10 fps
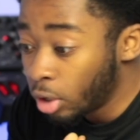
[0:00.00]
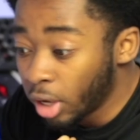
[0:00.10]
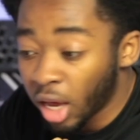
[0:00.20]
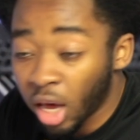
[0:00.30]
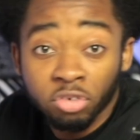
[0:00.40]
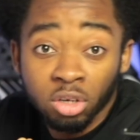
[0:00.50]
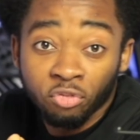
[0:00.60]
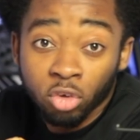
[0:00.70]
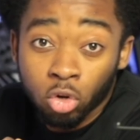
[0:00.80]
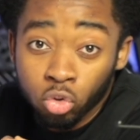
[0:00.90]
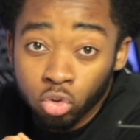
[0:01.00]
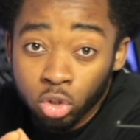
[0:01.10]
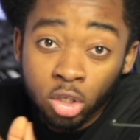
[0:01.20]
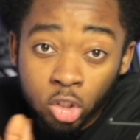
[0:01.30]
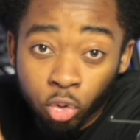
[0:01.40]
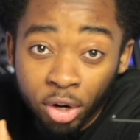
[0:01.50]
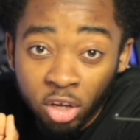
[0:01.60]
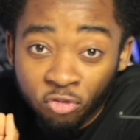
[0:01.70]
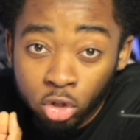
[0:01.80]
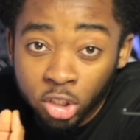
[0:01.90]
gonna have something called
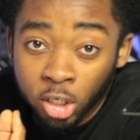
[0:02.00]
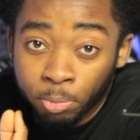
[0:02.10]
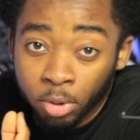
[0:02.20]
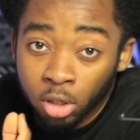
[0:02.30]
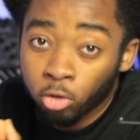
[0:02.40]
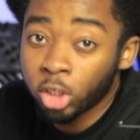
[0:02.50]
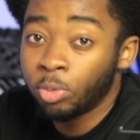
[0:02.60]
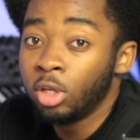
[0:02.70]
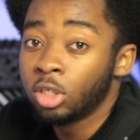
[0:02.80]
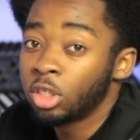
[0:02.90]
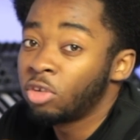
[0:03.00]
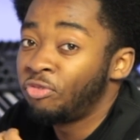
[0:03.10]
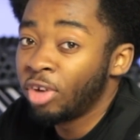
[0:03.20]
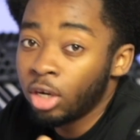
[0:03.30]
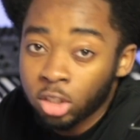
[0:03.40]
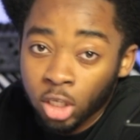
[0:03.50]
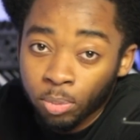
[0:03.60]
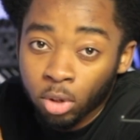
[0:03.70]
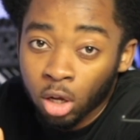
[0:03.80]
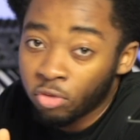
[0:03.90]
24 dB, which means it's a fairly steep
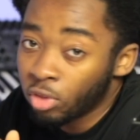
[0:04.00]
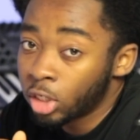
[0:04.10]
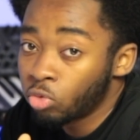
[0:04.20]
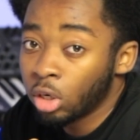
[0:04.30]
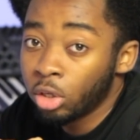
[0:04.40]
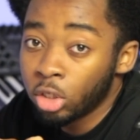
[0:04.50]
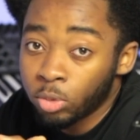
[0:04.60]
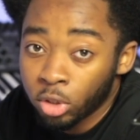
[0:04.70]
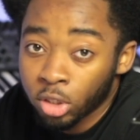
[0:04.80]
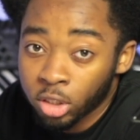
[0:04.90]
curve. That's the one I use most of the